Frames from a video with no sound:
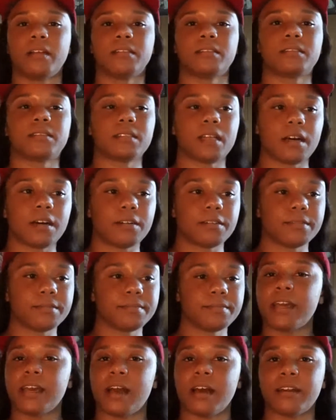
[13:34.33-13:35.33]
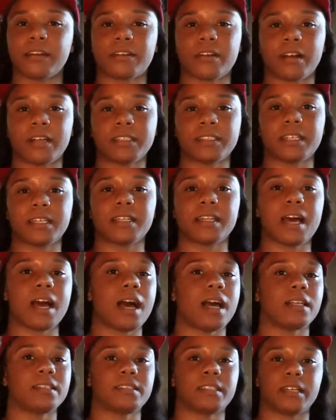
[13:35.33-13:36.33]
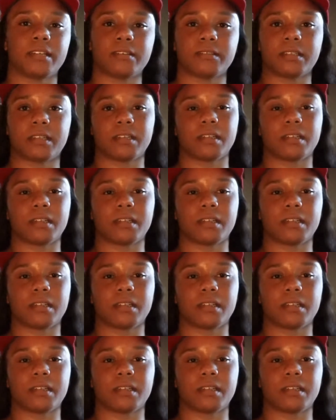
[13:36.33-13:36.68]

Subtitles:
So he got out of the car. He said, nah, I'll take it.